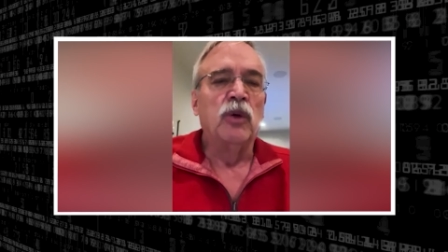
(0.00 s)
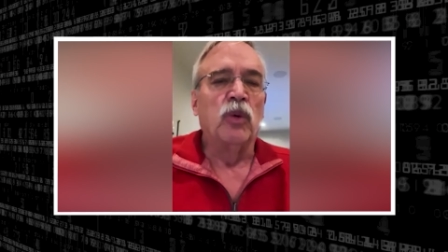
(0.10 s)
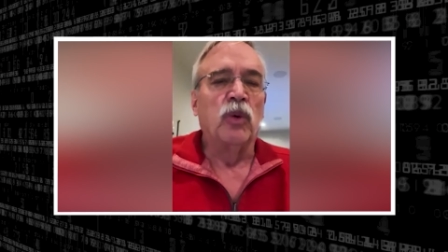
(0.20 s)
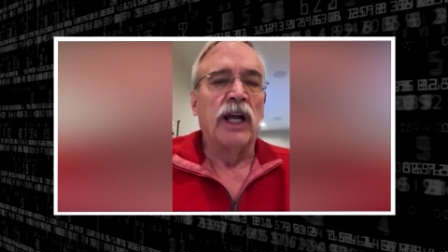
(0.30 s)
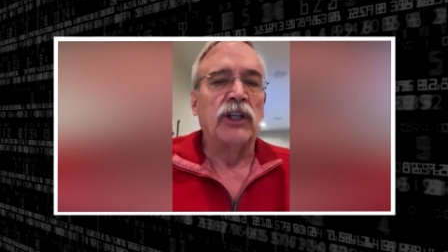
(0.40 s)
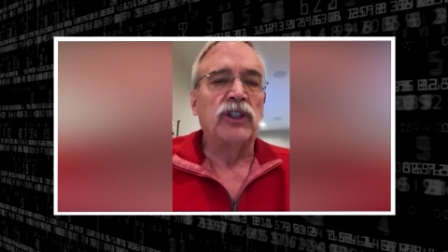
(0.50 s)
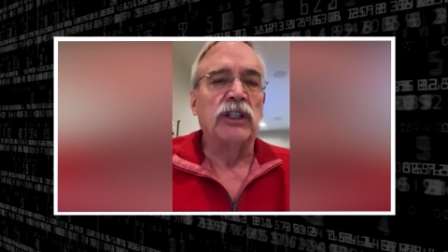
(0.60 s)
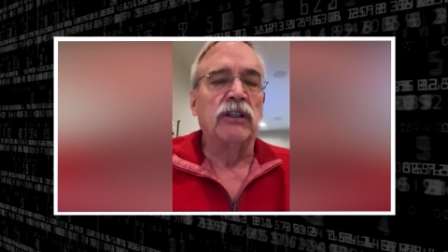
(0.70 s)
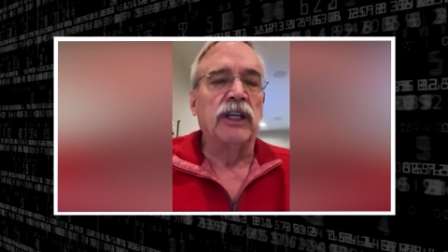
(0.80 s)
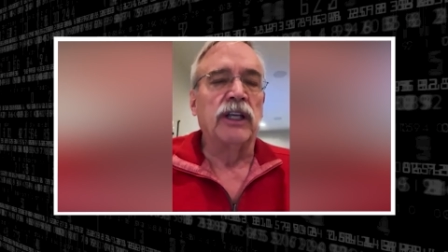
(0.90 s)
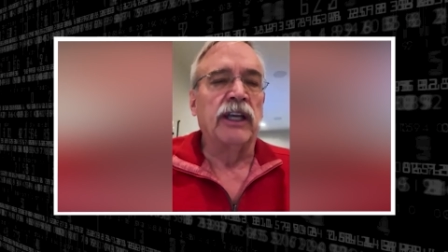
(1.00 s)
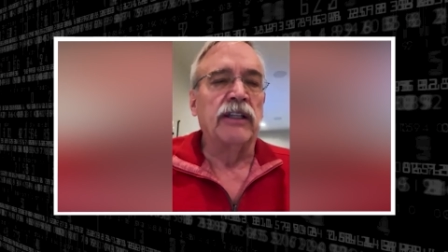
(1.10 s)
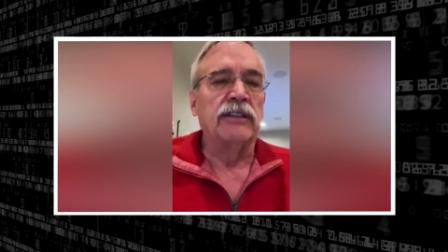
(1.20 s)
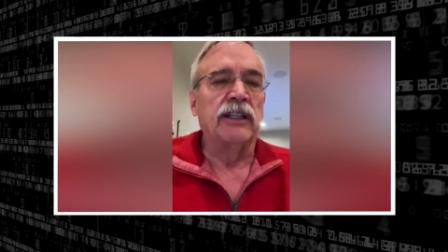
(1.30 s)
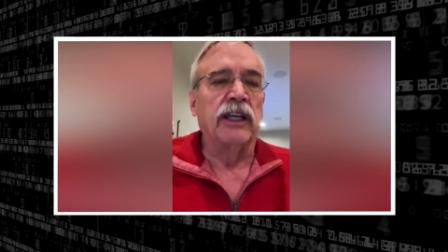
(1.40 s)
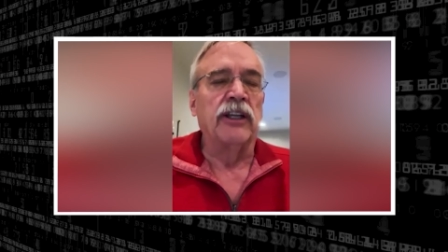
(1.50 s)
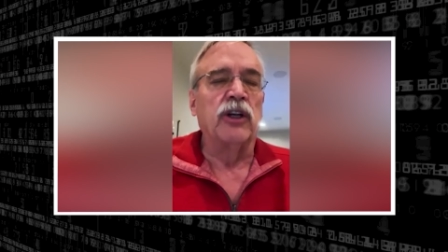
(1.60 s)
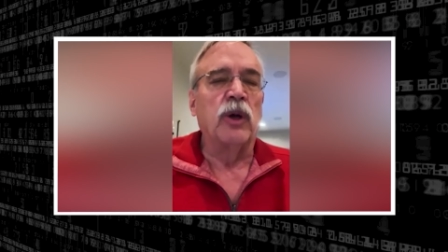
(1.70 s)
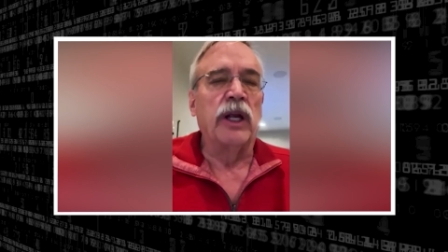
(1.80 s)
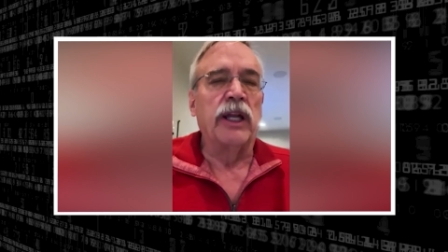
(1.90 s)
we're actually looking at
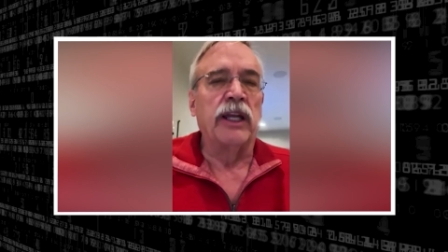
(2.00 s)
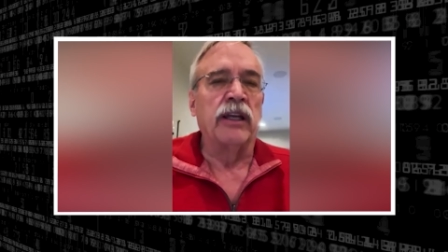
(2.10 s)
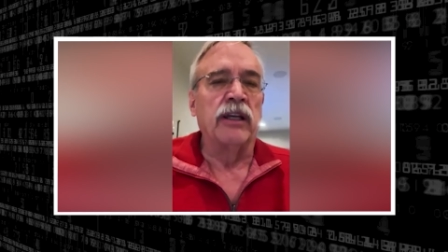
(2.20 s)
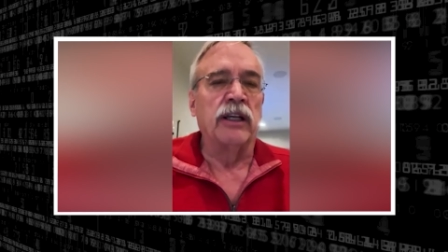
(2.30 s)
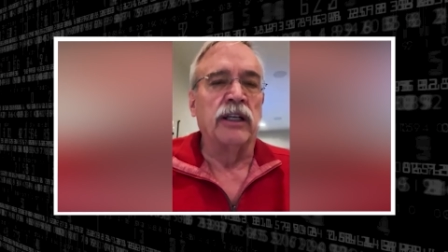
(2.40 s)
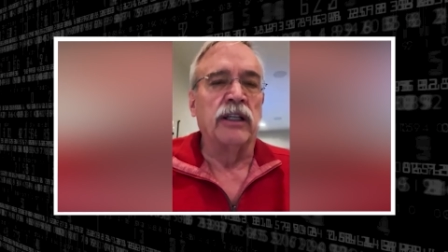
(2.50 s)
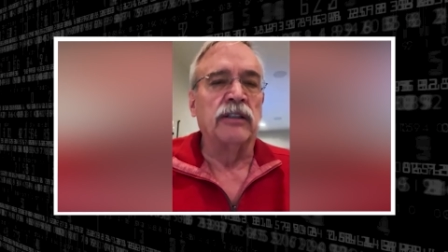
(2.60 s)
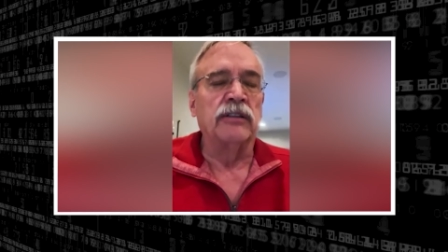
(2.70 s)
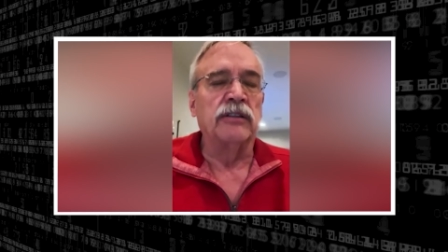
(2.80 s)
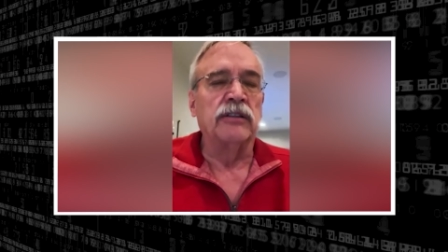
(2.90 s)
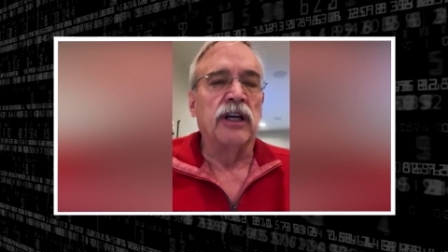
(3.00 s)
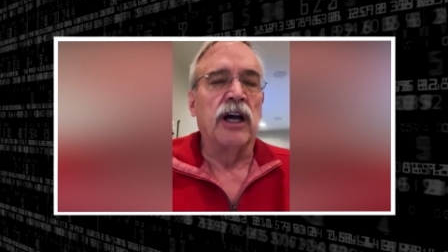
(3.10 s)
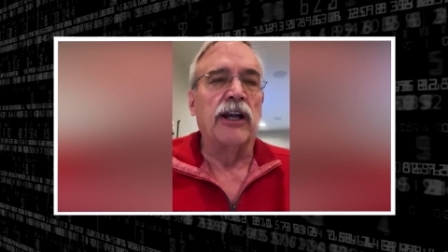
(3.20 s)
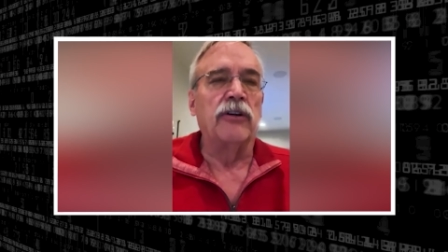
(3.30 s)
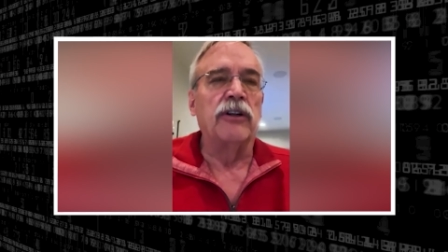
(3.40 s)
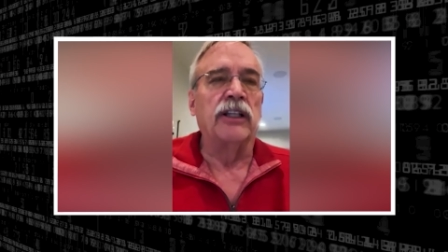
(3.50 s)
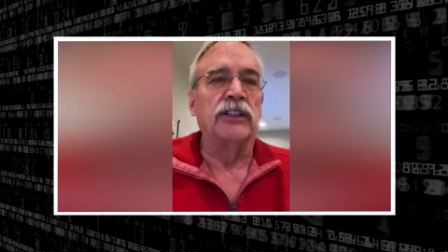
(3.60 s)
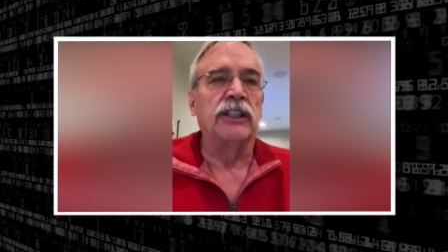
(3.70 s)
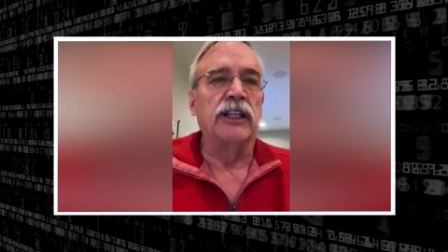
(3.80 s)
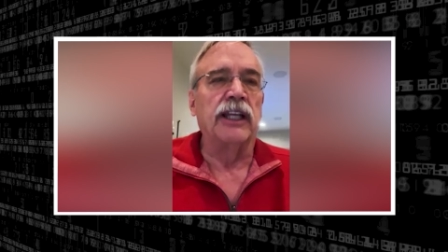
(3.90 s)
integrating a higher
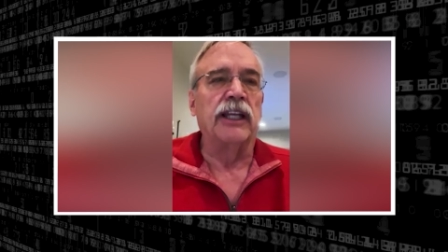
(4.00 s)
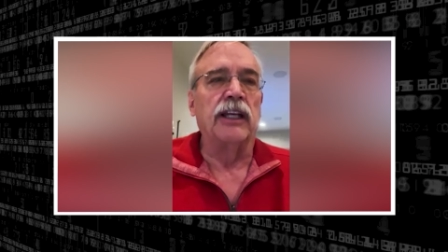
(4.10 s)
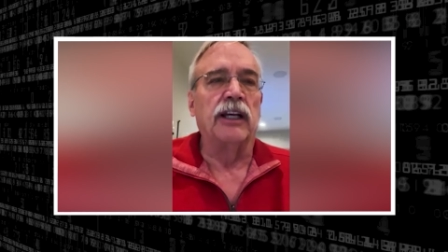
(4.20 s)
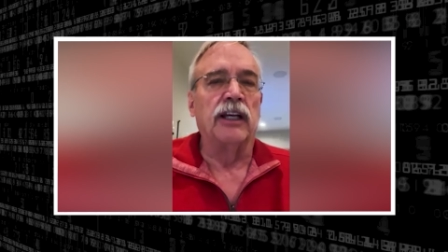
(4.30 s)
density